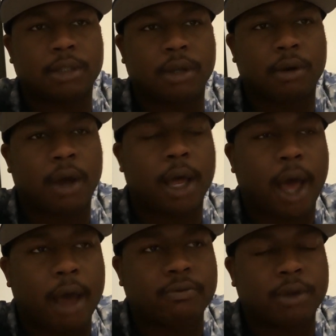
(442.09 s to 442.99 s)
You know, I,
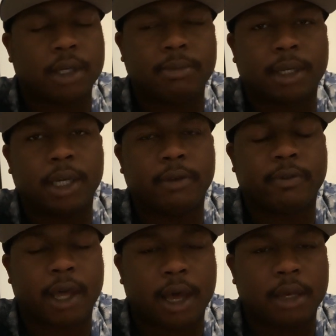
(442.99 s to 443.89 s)
I really
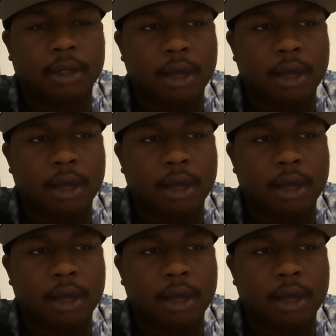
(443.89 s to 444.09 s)
believe that.